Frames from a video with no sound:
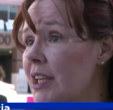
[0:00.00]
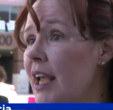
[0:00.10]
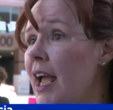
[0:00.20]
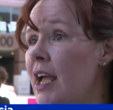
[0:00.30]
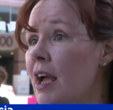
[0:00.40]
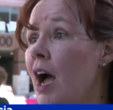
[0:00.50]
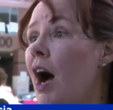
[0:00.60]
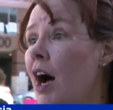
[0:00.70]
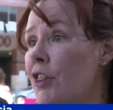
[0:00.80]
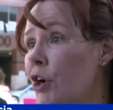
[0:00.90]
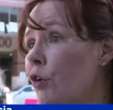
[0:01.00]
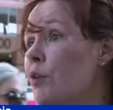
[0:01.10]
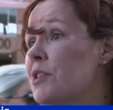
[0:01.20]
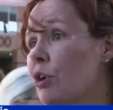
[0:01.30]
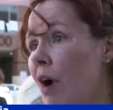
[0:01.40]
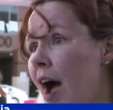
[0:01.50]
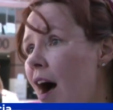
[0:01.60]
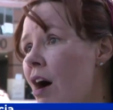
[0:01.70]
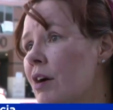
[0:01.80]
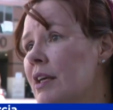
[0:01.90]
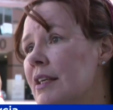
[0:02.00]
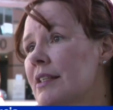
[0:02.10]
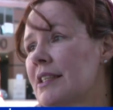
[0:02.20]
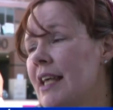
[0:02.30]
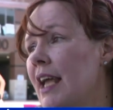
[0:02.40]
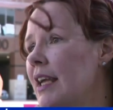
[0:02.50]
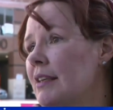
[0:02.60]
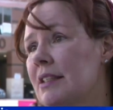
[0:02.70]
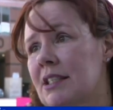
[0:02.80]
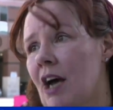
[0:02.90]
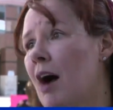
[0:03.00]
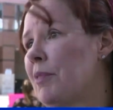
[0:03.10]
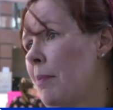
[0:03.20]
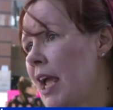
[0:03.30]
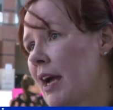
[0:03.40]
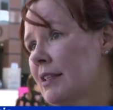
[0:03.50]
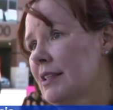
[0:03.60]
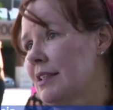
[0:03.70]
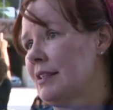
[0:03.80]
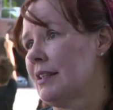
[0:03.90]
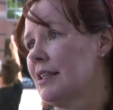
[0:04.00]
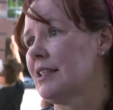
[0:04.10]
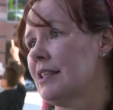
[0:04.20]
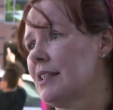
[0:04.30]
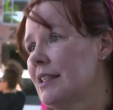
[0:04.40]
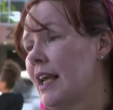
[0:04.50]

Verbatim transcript: today, other groups are out saying, stop the bans. This is